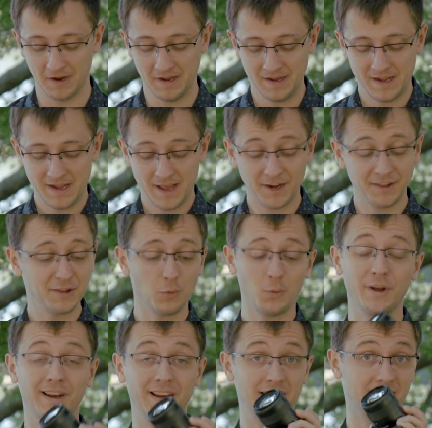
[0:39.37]
And I think the
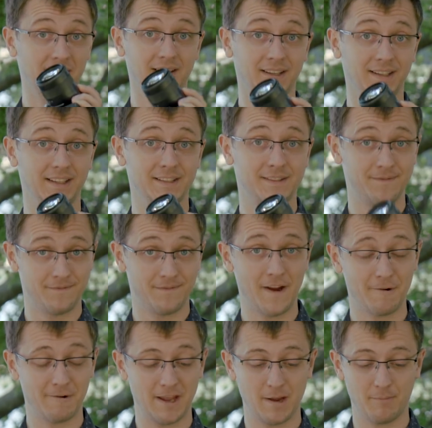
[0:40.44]
word little is
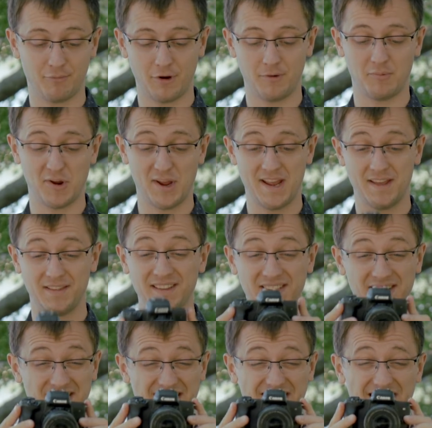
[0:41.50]
very appropriate here.
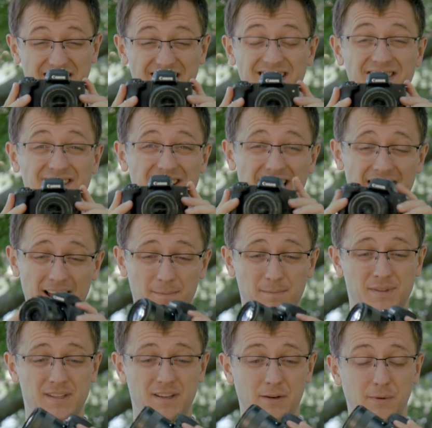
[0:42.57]
This thing is
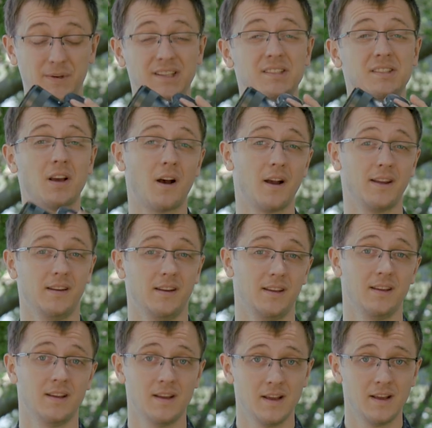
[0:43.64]
absolutely tiny.